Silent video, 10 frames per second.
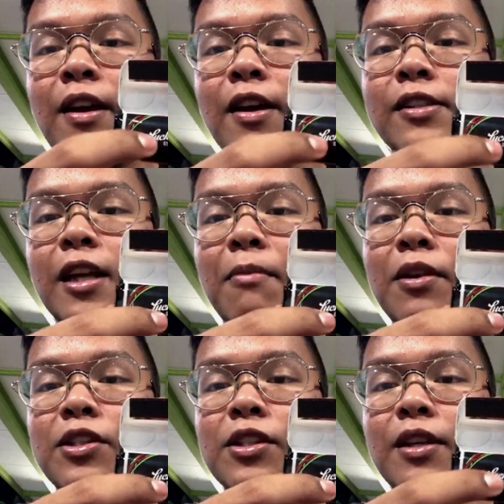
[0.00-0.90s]

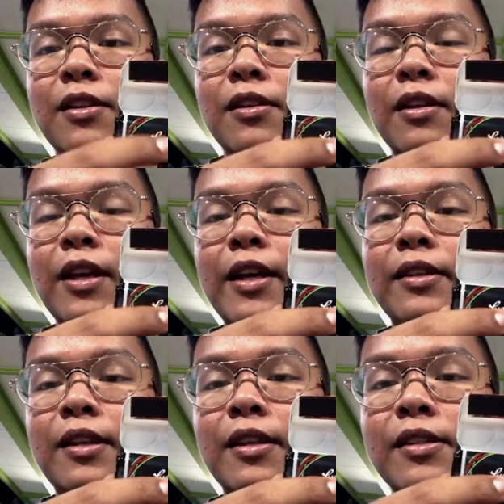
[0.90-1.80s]
established in
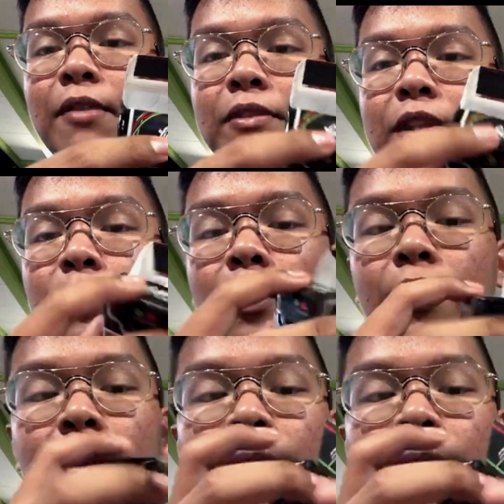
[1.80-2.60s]
1871.